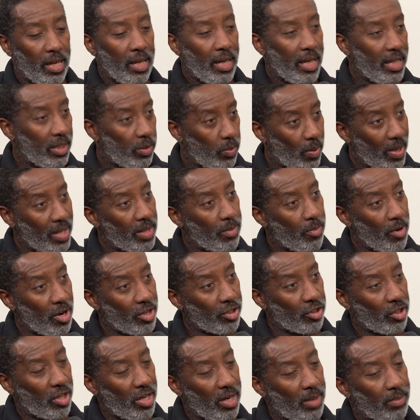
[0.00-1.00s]
is where the
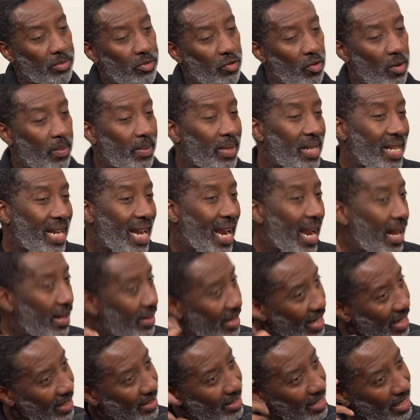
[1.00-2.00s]
pressure comes from.
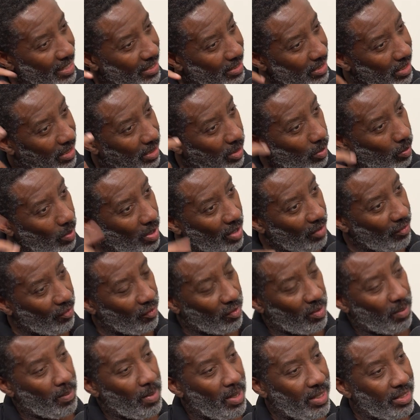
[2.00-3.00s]
And that takes a little while
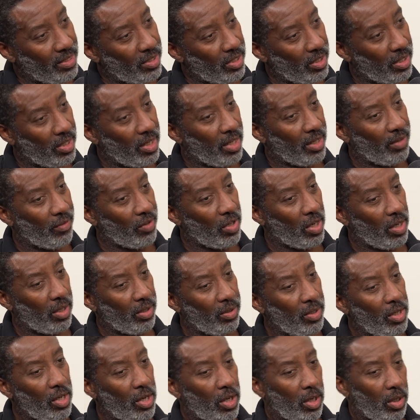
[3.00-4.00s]
for the mind to kind of go,
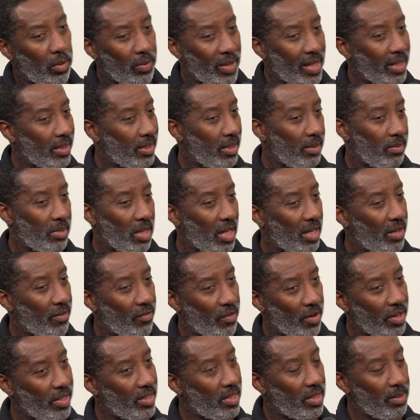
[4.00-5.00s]
well, that seems like a
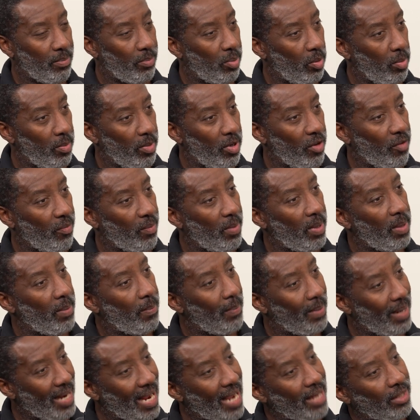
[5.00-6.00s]
very simple
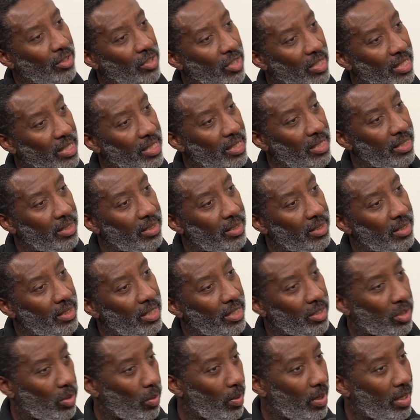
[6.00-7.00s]
movement, but actually
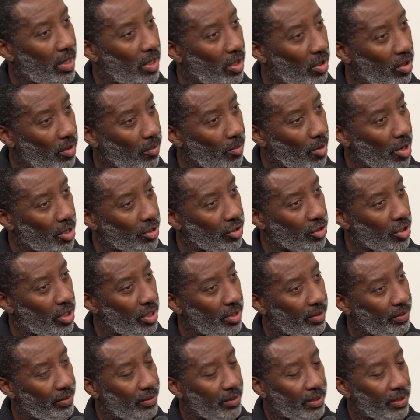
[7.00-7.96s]
it's quite a lot of pressure.